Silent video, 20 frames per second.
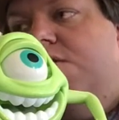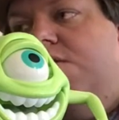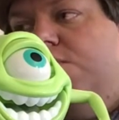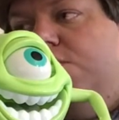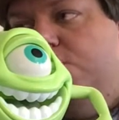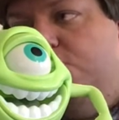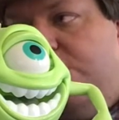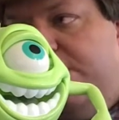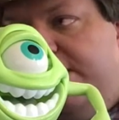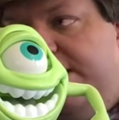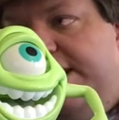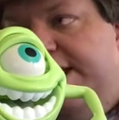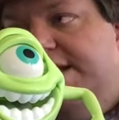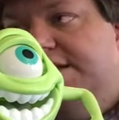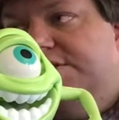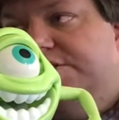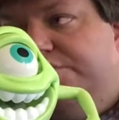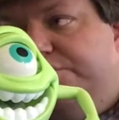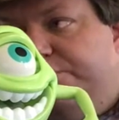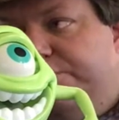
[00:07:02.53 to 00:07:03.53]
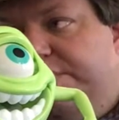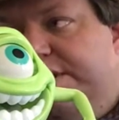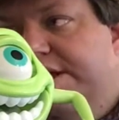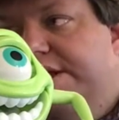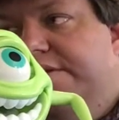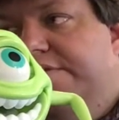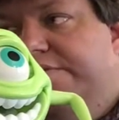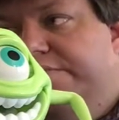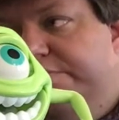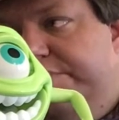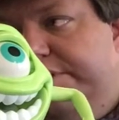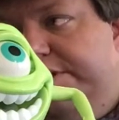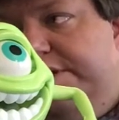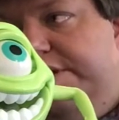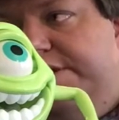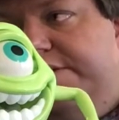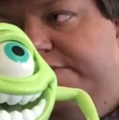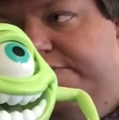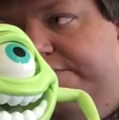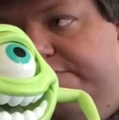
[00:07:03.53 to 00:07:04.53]
1 and 2 and
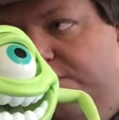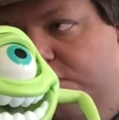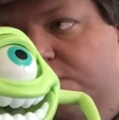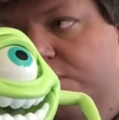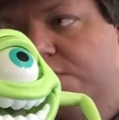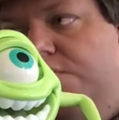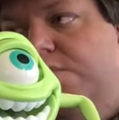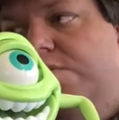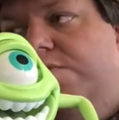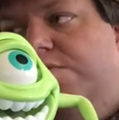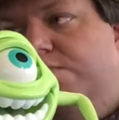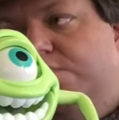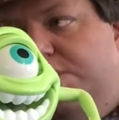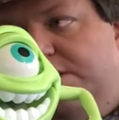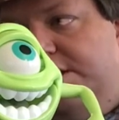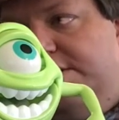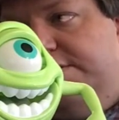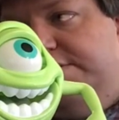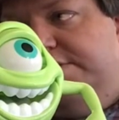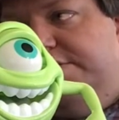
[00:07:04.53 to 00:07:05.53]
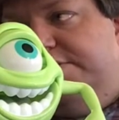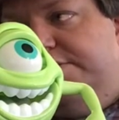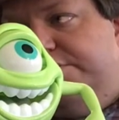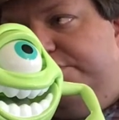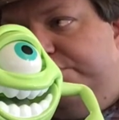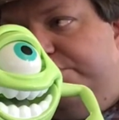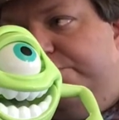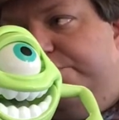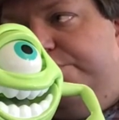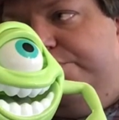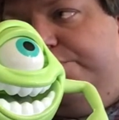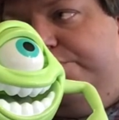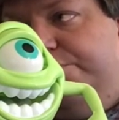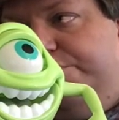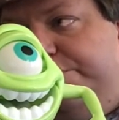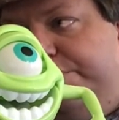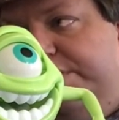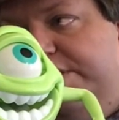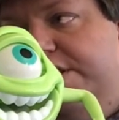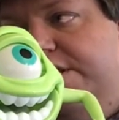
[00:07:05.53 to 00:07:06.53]
3, 4, 1, 2,
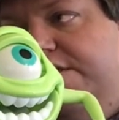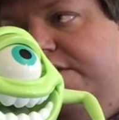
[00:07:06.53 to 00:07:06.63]
3,